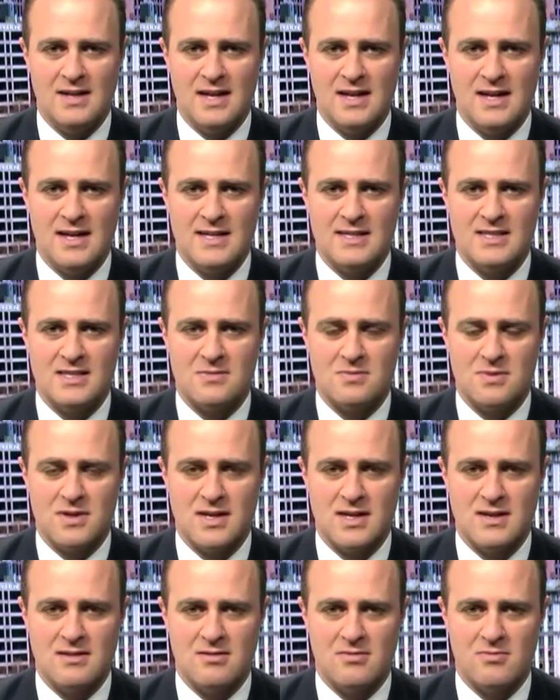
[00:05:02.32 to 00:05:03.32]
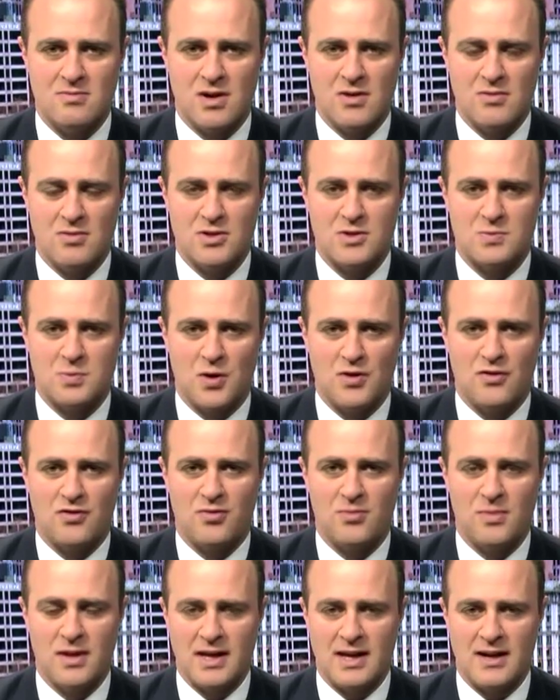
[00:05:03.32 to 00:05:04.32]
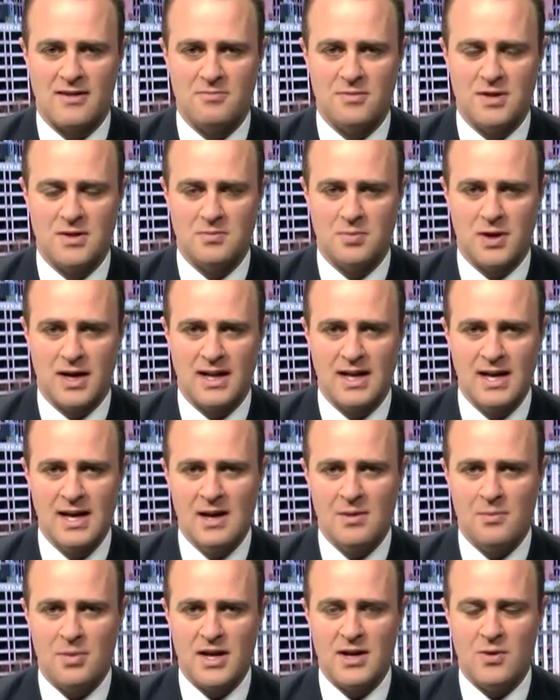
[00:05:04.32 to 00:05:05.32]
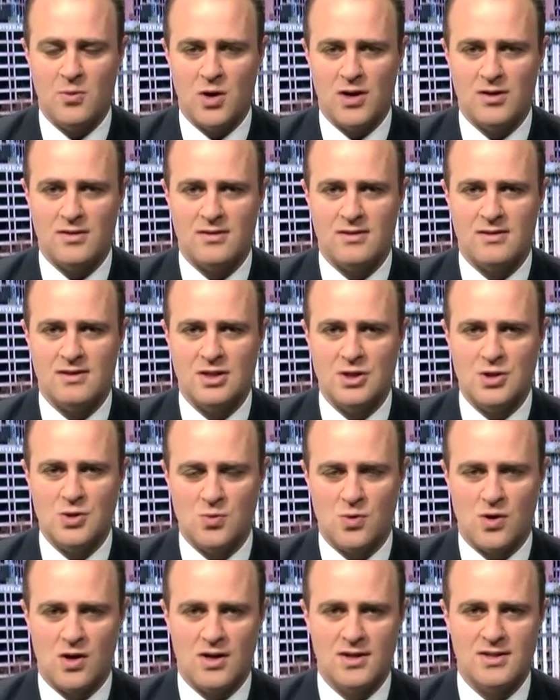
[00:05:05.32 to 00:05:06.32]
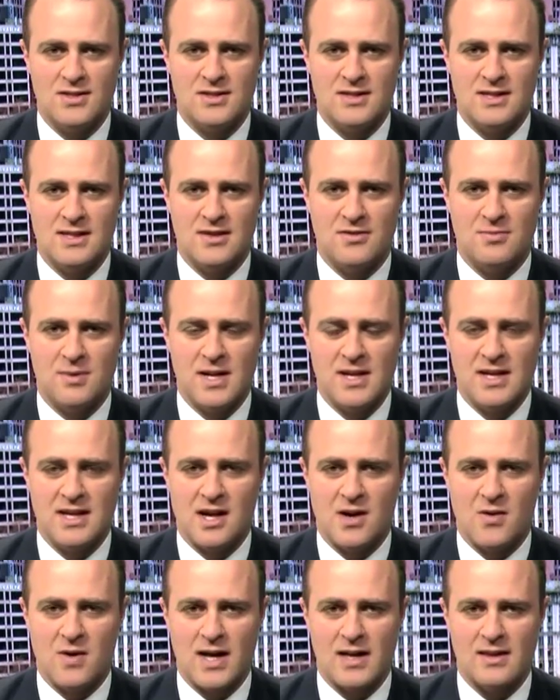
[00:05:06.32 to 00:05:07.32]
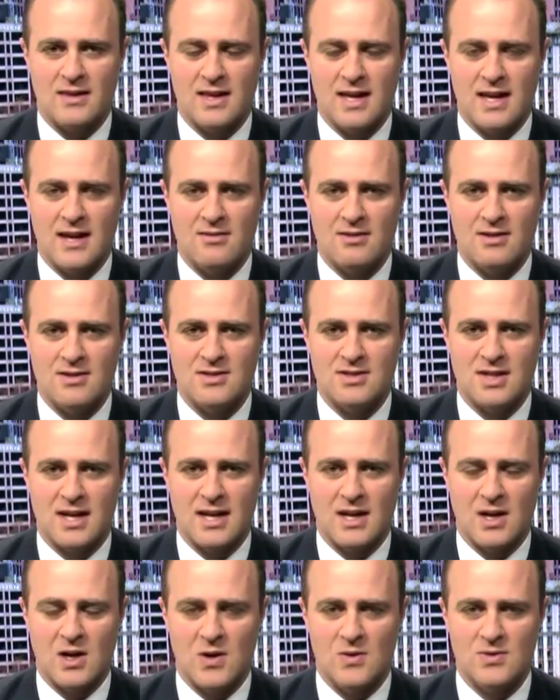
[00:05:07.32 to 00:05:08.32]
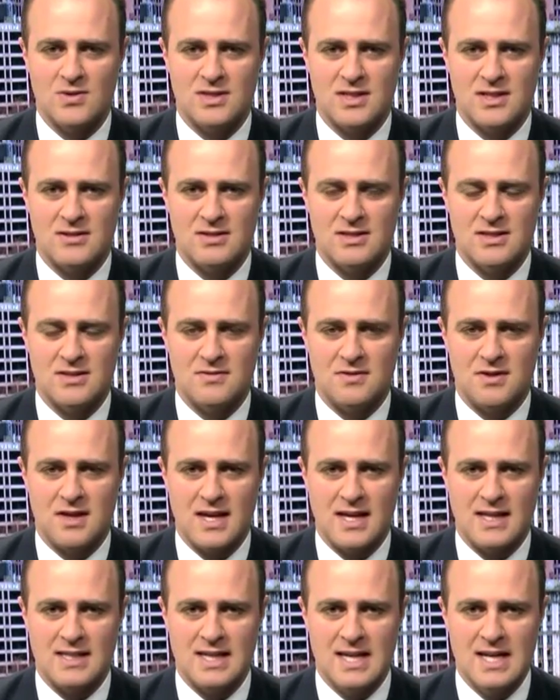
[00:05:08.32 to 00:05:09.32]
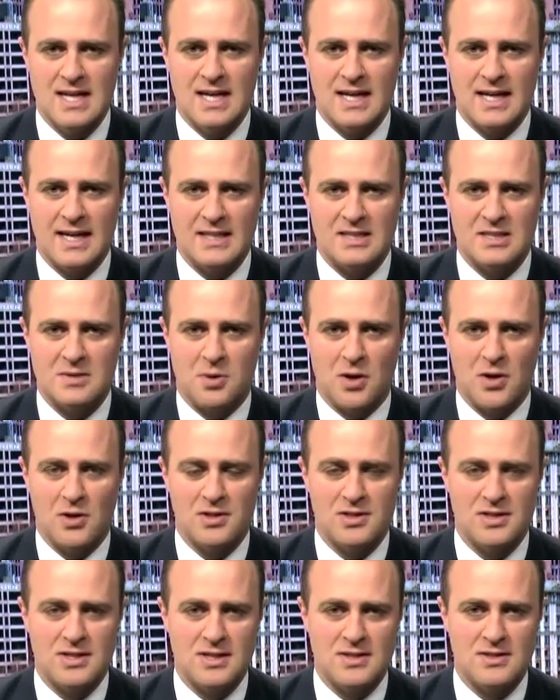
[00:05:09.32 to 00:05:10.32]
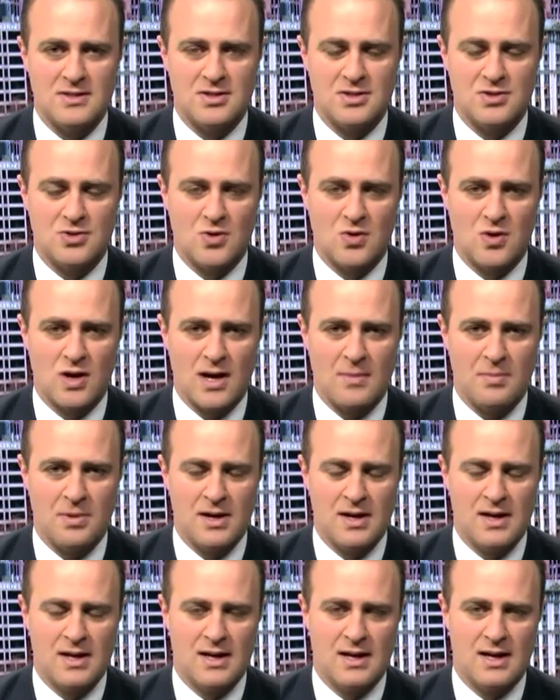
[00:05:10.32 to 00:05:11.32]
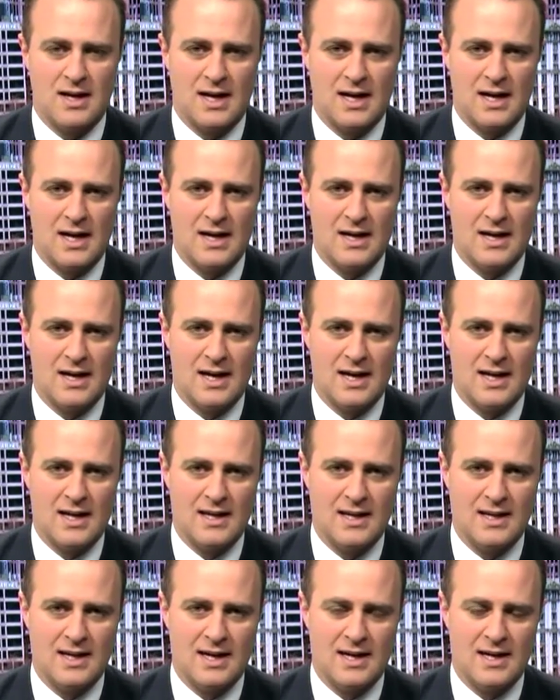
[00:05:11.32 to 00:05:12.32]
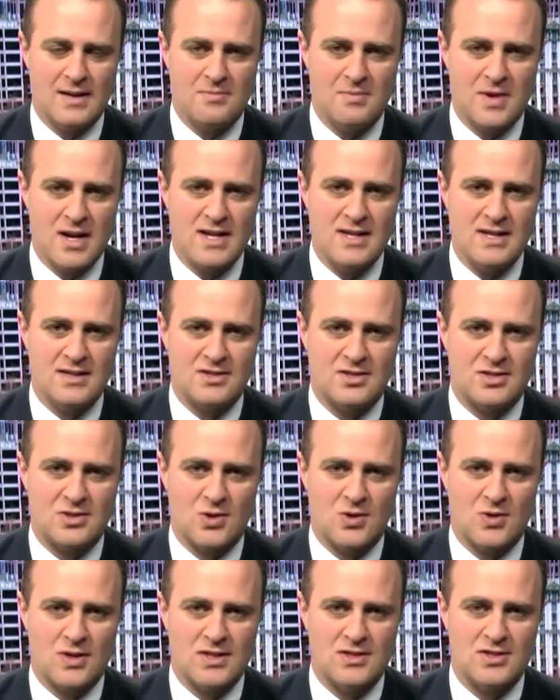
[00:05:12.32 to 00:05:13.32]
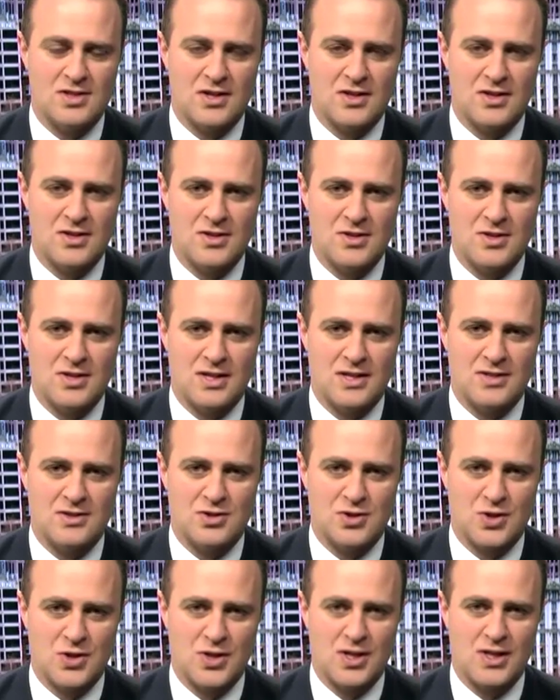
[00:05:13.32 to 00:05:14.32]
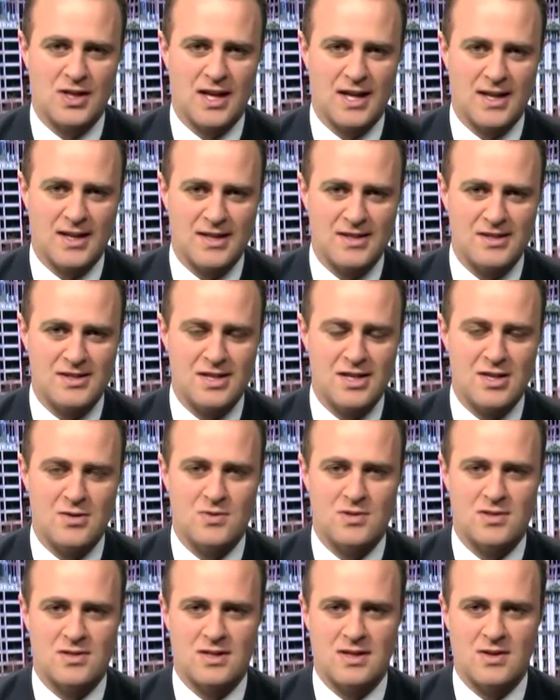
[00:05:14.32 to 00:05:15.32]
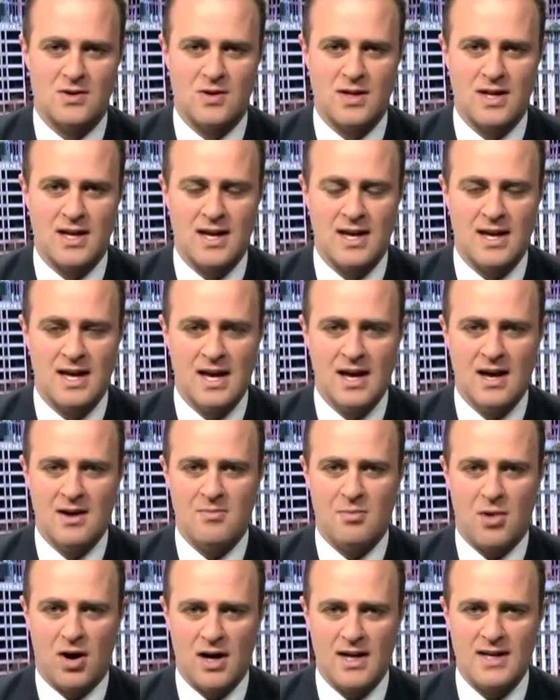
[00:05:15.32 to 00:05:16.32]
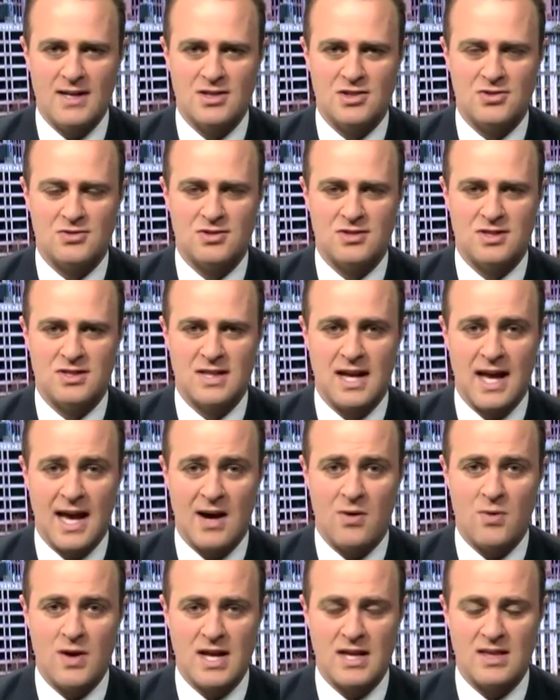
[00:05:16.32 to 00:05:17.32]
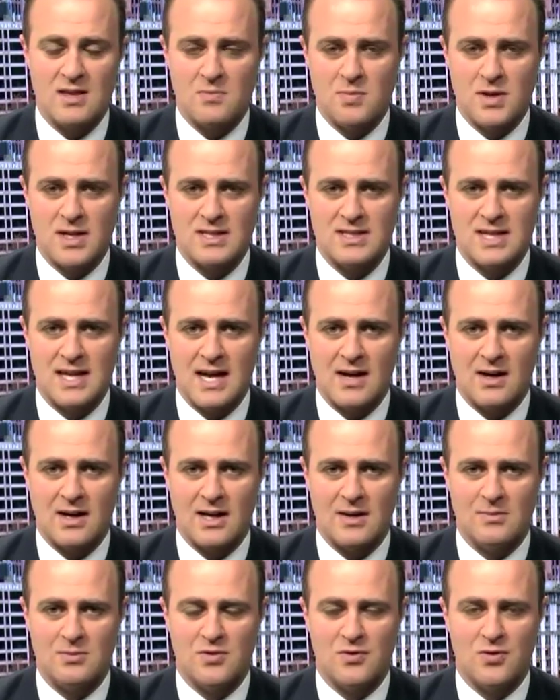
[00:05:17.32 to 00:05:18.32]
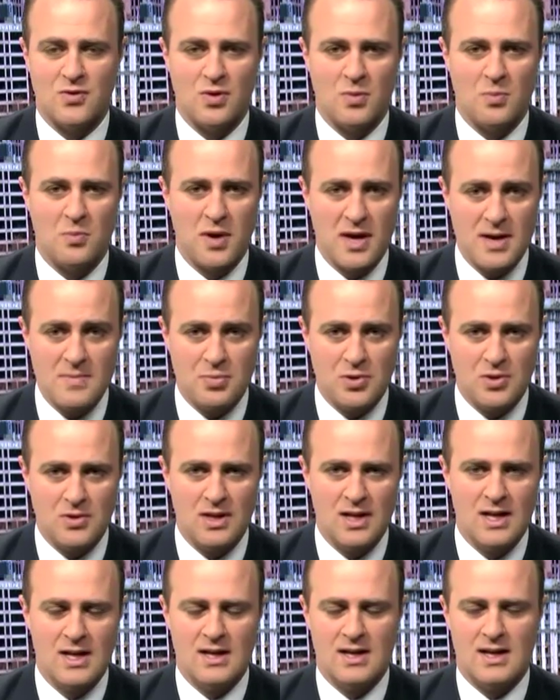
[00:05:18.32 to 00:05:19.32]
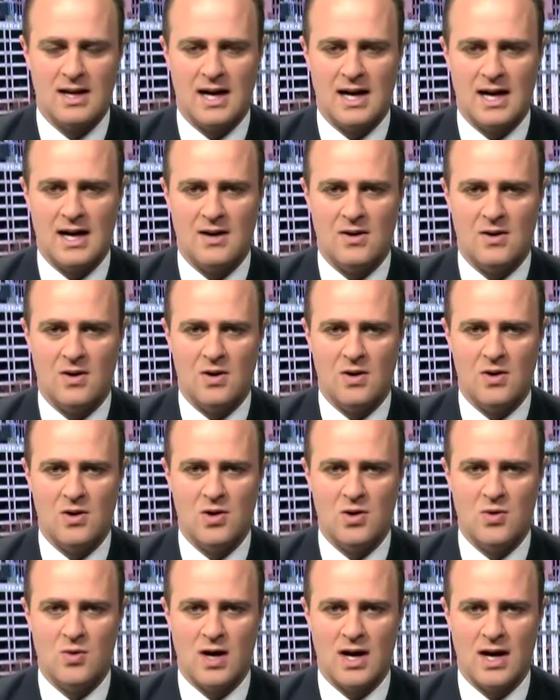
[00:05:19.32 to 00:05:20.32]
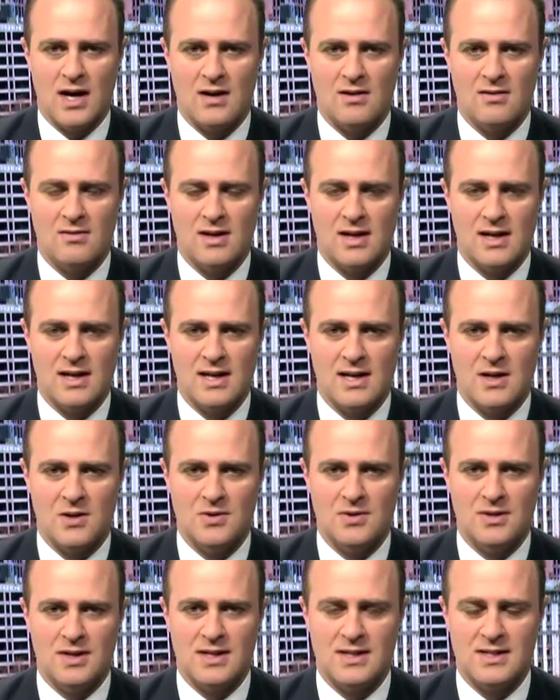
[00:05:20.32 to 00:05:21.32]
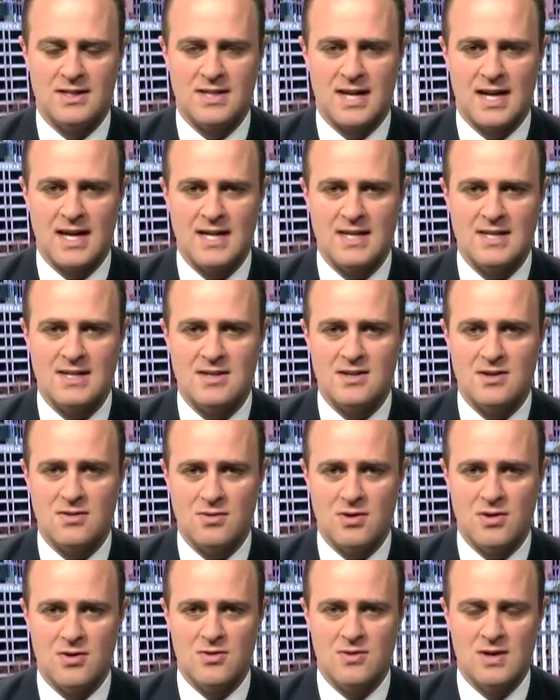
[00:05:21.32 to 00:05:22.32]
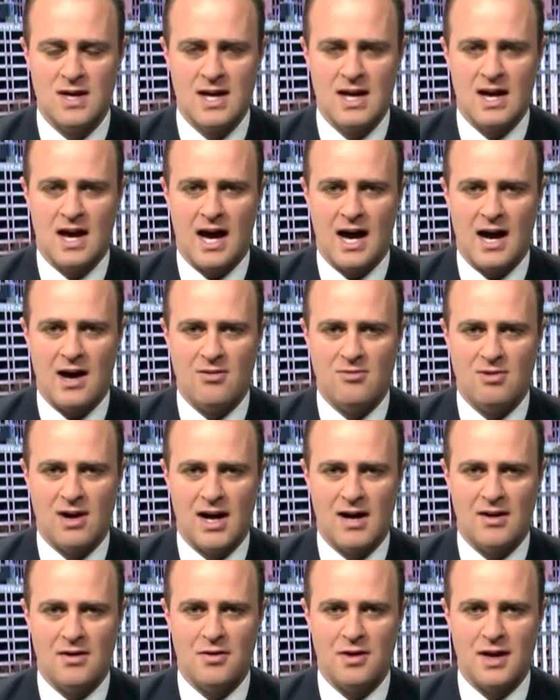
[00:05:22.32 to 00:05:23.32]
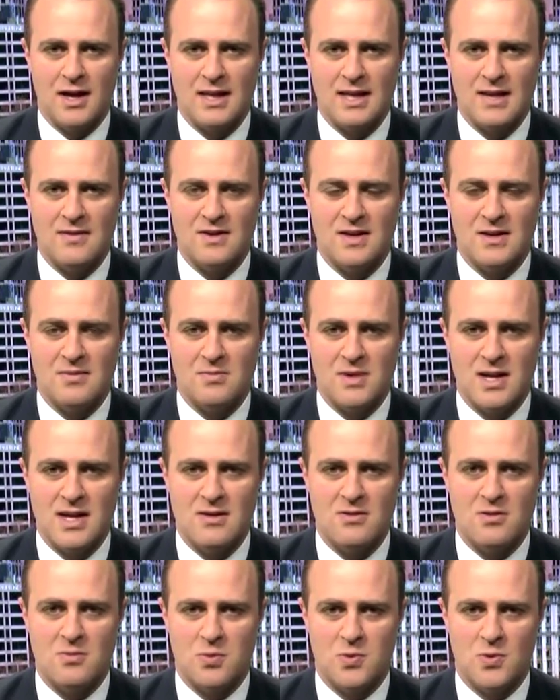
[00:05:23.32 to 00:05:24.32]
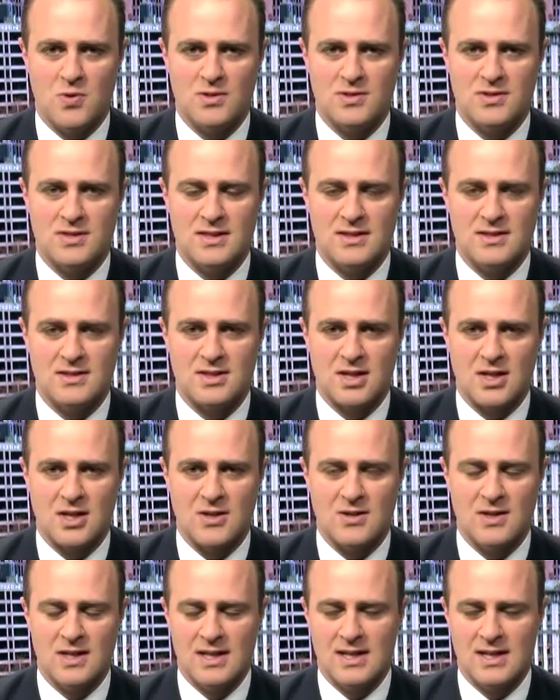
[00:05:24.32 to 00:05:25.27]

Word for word: there needs to be a, a, response from the government. But, Peter, what you want is me to go out there and say a whole series of things against the policy to draw up uh, a, a media story so that you can circulate it continuously on air. My interest is in how we get the best outcomes for the people uh, who are uh, held and detained in Nauru uh, rather than giving media reports. And so